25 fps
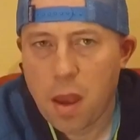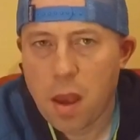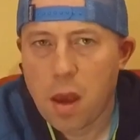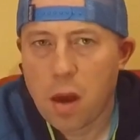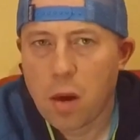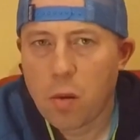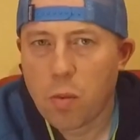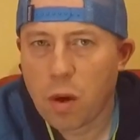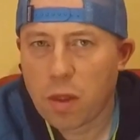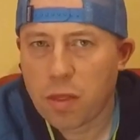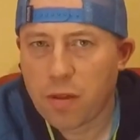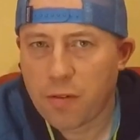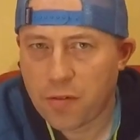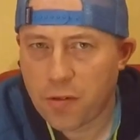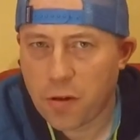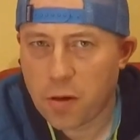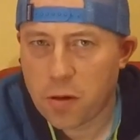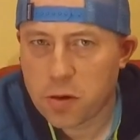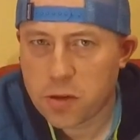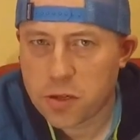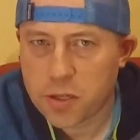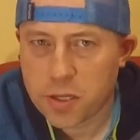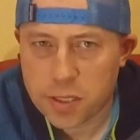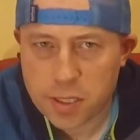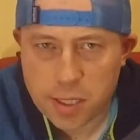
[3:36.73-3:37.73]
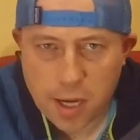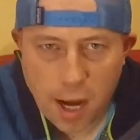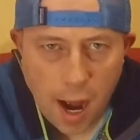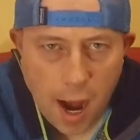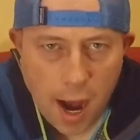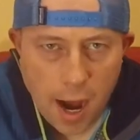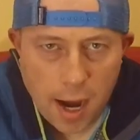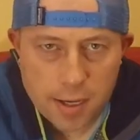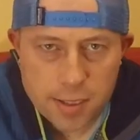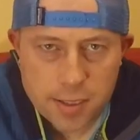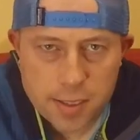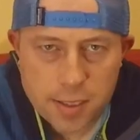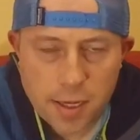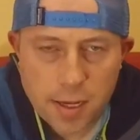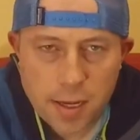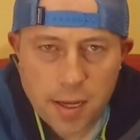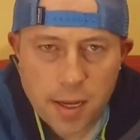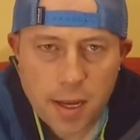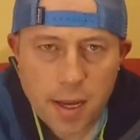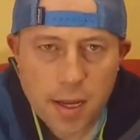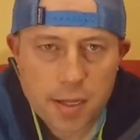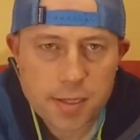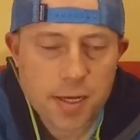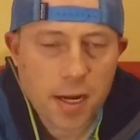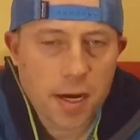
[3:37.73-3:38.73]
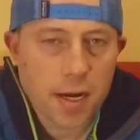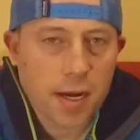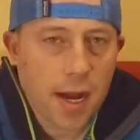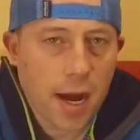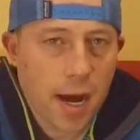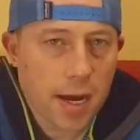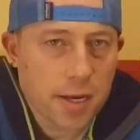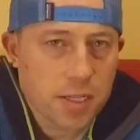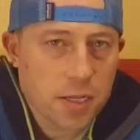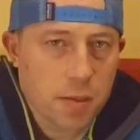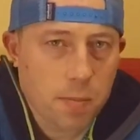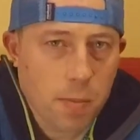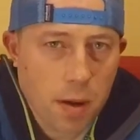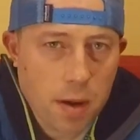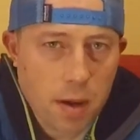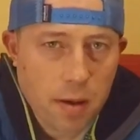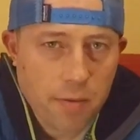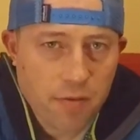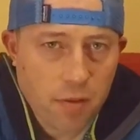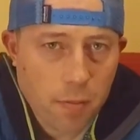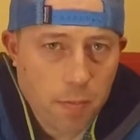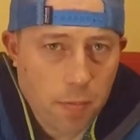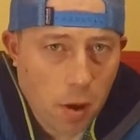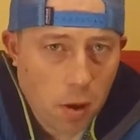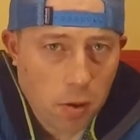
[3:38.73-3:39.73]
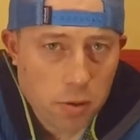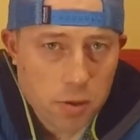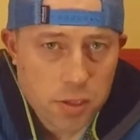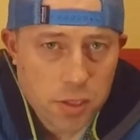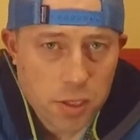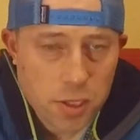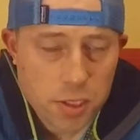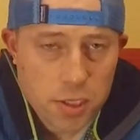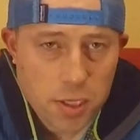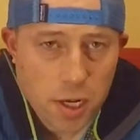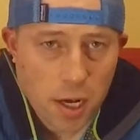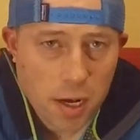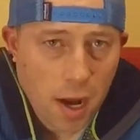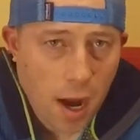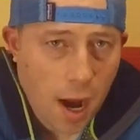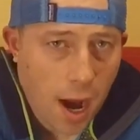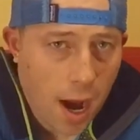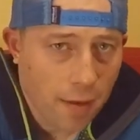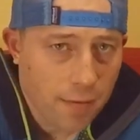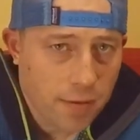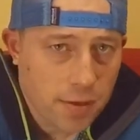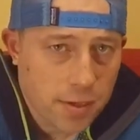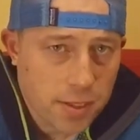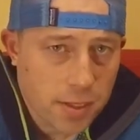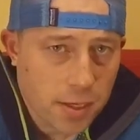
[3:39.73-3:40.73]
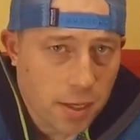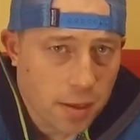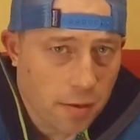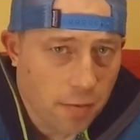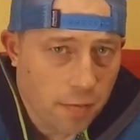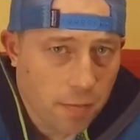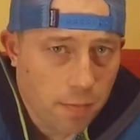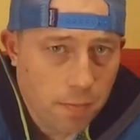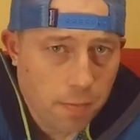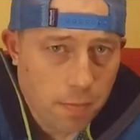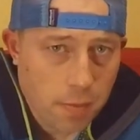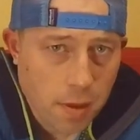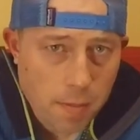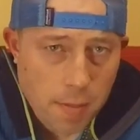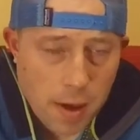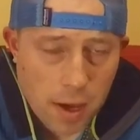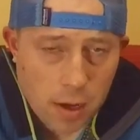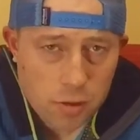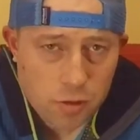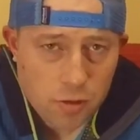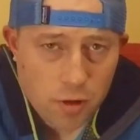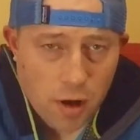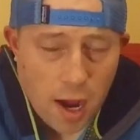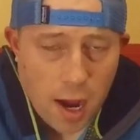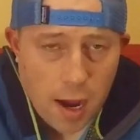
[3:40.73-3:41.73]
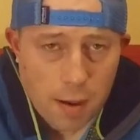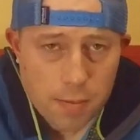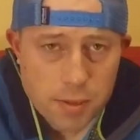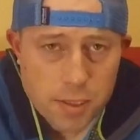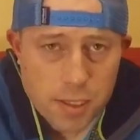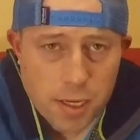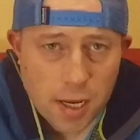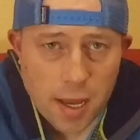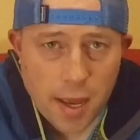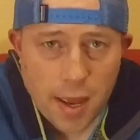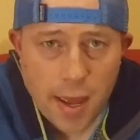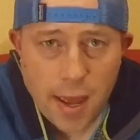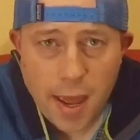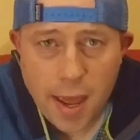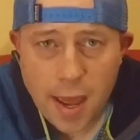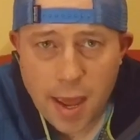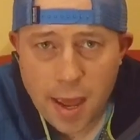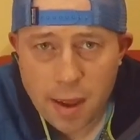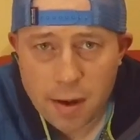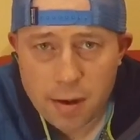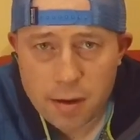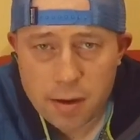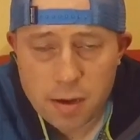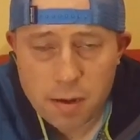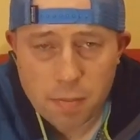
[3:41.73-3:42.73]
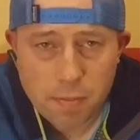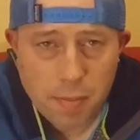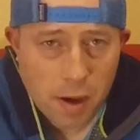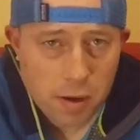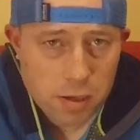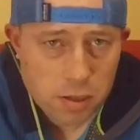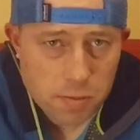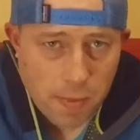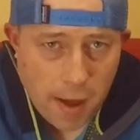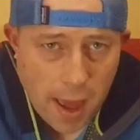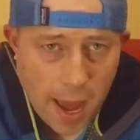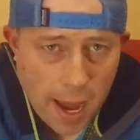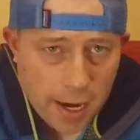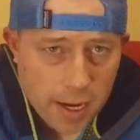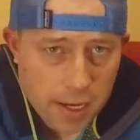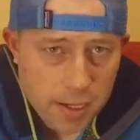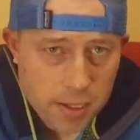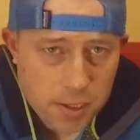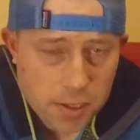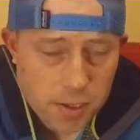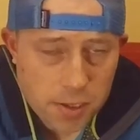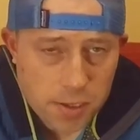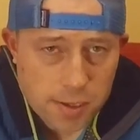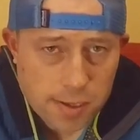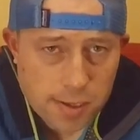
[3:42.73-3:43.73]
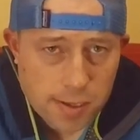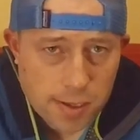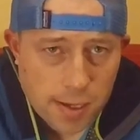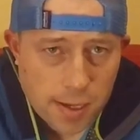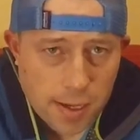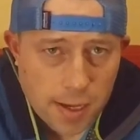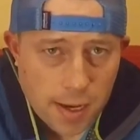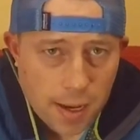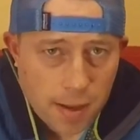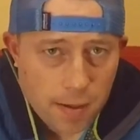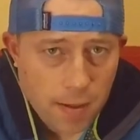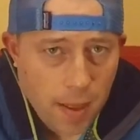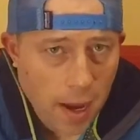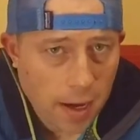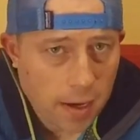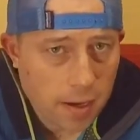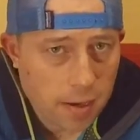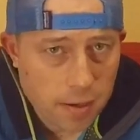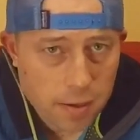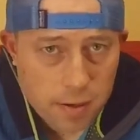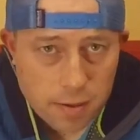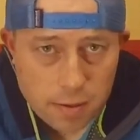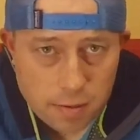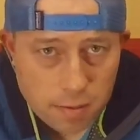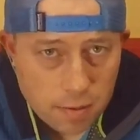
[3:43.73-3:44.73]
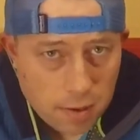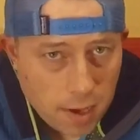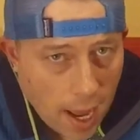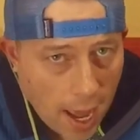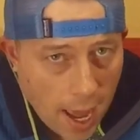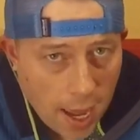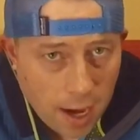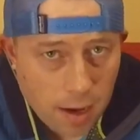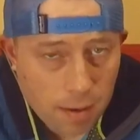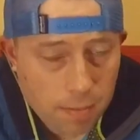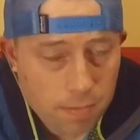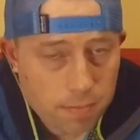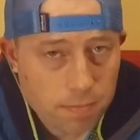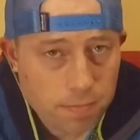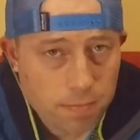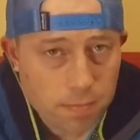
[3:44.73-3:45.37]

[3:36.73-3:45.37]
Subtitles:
Well, the first is cost. It's going to cost you money for postage on obviously the mail drops and to bounce packages. That could add up